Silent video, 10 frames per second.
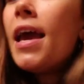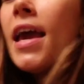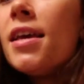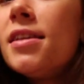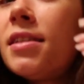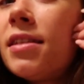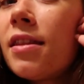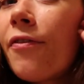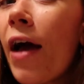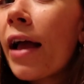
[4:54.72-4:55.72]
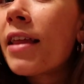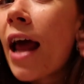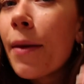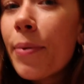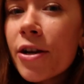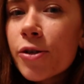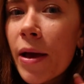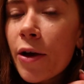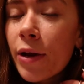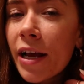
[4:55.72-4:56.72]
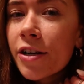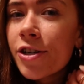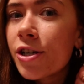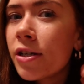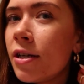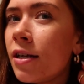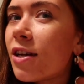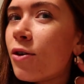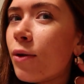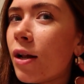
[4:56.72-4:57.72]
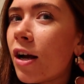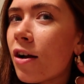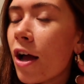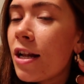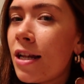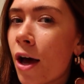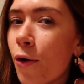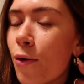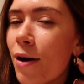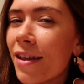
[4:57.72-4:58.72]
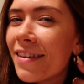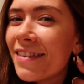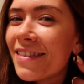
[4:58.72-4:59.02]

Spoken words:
is the fact that I pierced my own ears. So, look how low